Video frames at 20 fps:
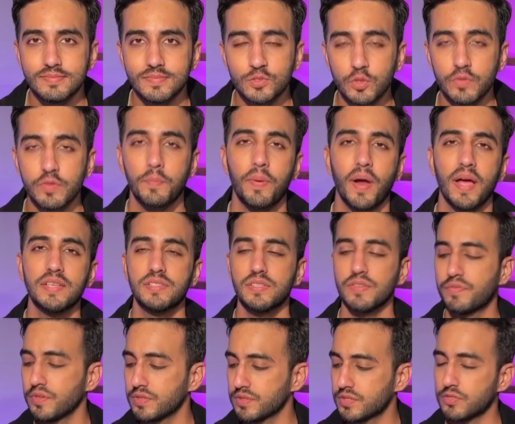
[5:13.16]
So the price
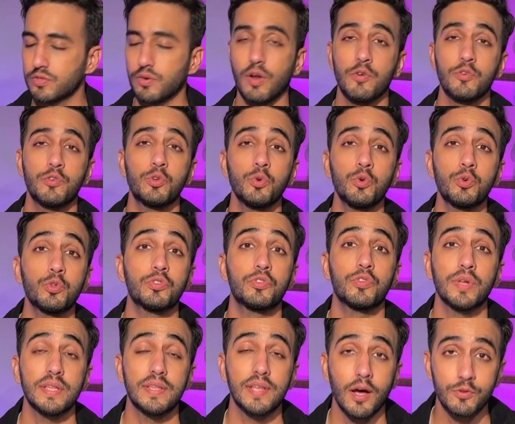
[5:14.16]
difference is around 2,000 to
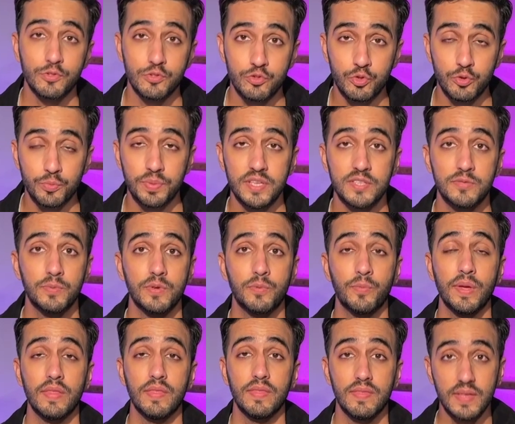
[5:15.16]
3,000 rupees
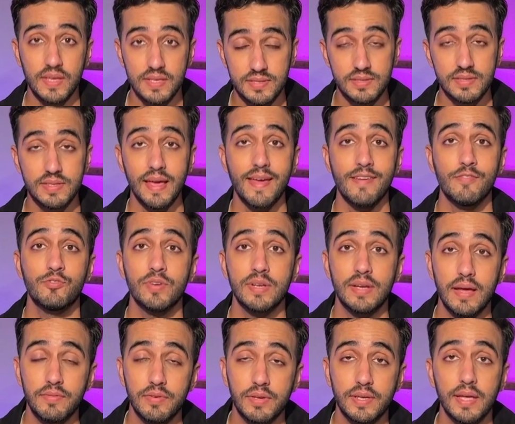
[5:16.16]
between this, the entry
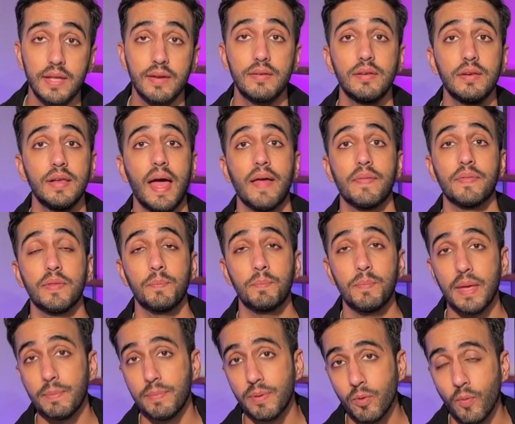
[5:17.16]
level Kindle, and the
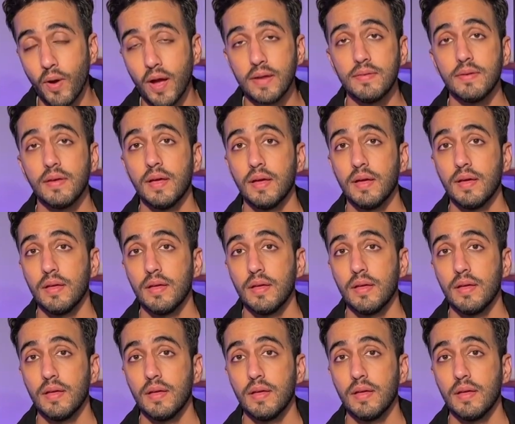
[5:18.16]
Paperwhite.